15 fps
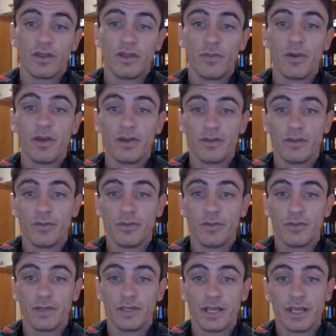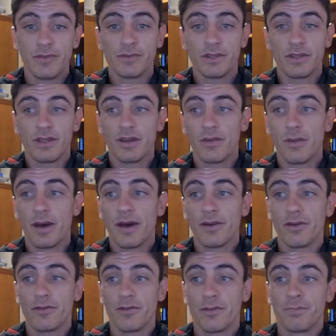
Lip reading: the teams that they're a part of.